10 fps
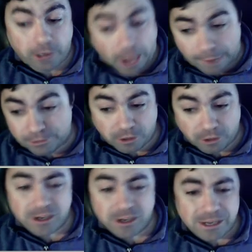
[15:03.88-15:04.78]

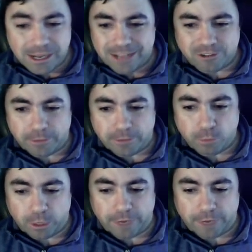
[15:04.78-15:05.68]
Obviously, it's something
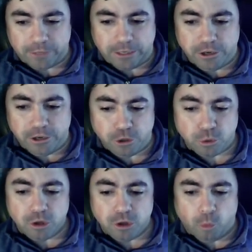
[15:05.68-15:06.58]
we're going to have to continue
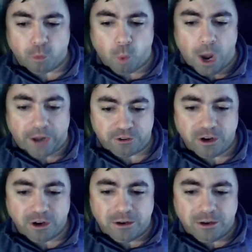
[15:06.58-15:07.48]
to watch
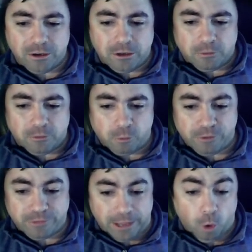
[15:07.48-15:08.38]

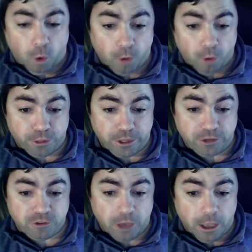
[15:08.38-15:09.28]
with that all
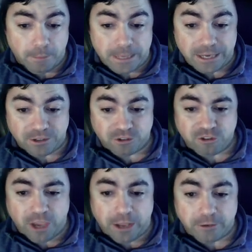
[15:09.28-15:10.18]
things uh, being
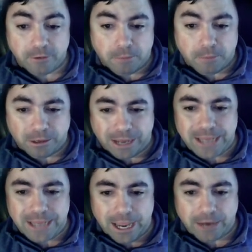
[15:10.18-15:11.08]
said. But
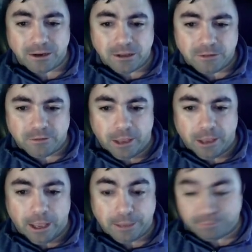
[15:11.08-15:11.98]
again, the
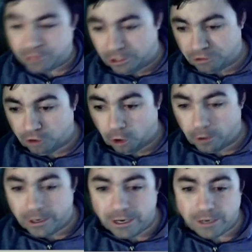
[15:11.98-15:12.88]
uh,
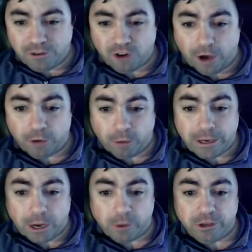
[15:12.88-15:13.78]
concern in China right
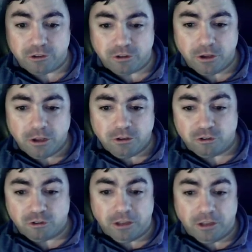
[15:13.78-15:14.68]
now is
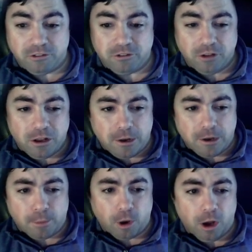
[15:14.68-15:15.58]
just the
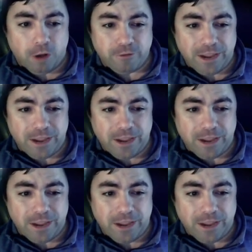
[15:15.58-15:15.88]
number of